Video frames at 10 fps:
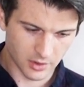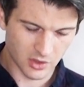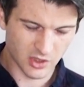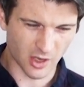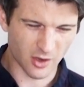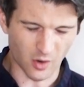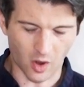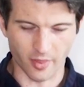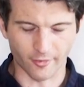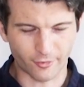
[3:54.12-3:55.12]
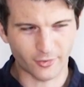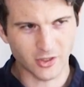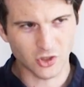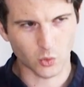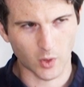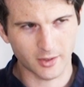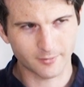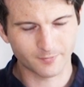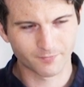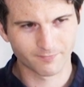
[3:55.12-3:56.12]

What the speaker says: So, on the French one,